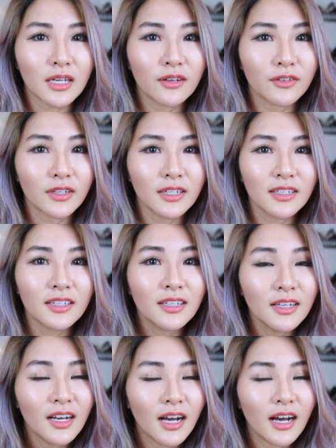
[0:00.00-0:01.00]
to cover it.
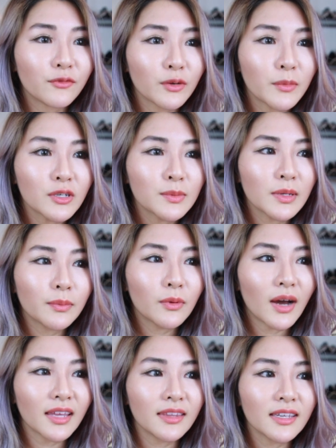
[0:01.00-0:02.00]
For most
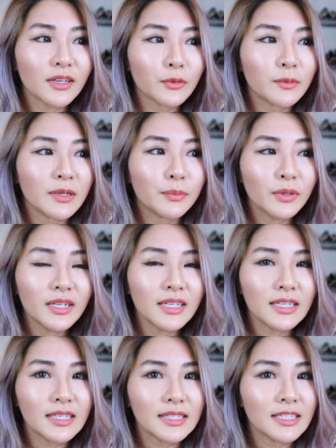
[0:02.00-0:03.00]
people, I think it would be pretty
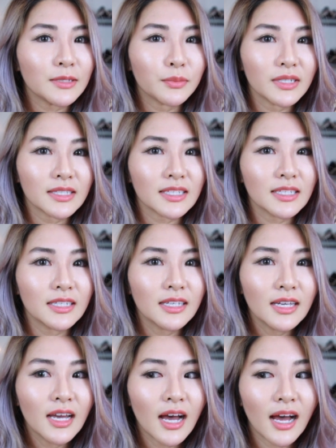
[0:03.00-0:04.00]
easy breezy.
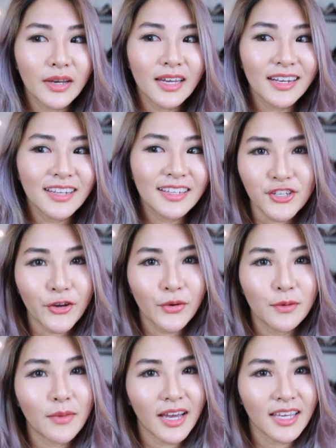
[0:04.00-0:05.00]
But so
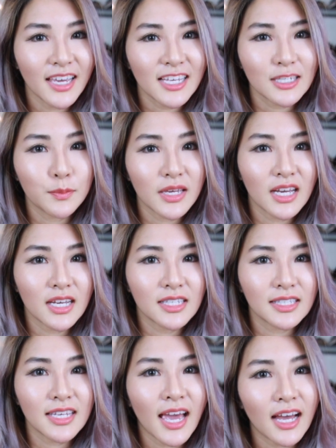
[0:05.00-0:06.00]
in my case,
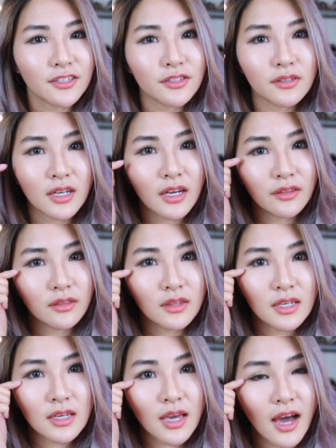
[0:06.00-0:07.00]
because he had to cut
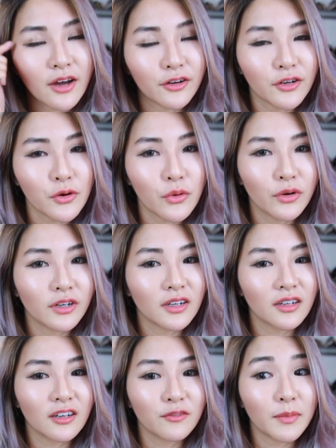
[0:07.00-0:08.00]
the outer
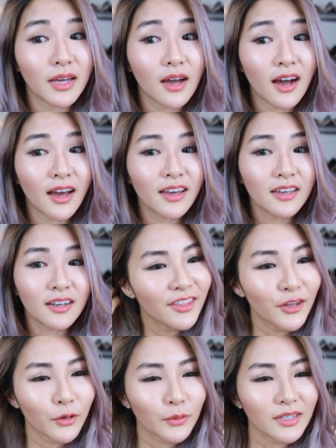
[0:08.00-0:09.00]
corner of my eye,
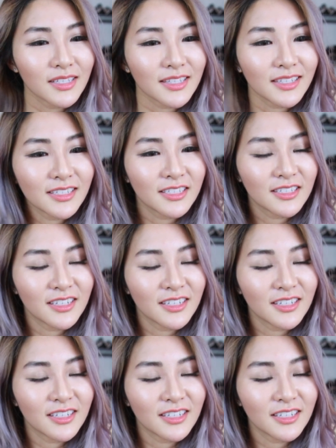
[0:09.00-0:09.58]
there was